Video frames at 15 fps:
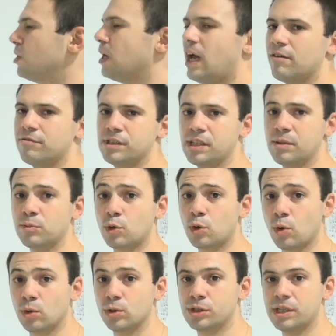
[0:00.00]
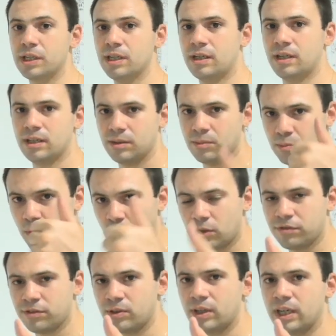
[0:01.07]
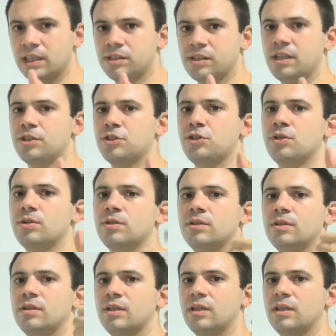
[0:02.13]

you have some rules here. Monophthongization